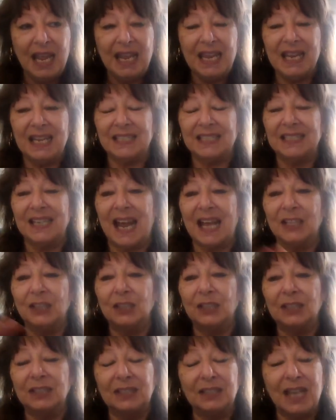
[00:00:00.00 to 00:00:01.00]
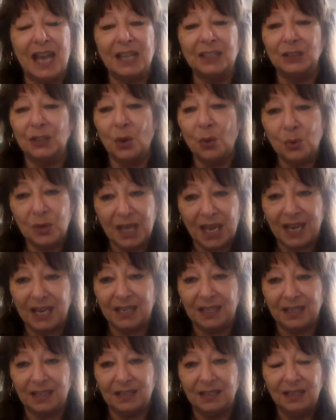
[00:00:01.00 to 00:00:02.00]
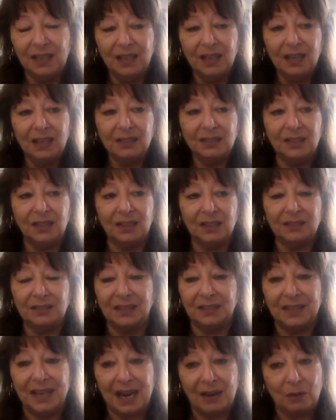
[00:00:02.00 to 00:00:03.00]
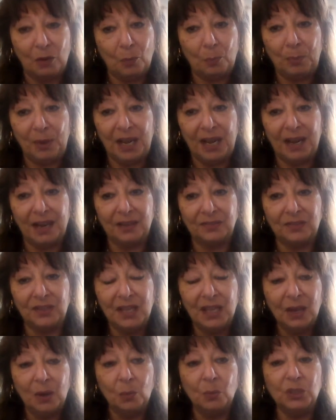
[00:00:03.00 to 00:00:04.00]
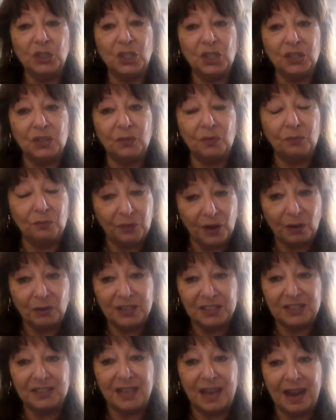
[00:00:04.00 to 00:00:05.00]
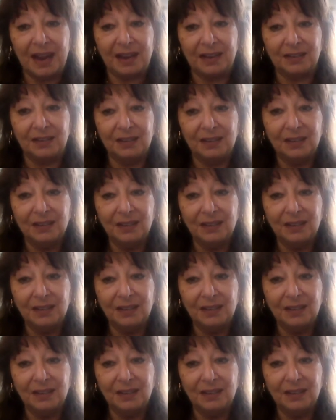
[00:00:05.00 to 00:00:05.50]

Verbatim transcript: He has not, not located the, the narrow path, which is very sad.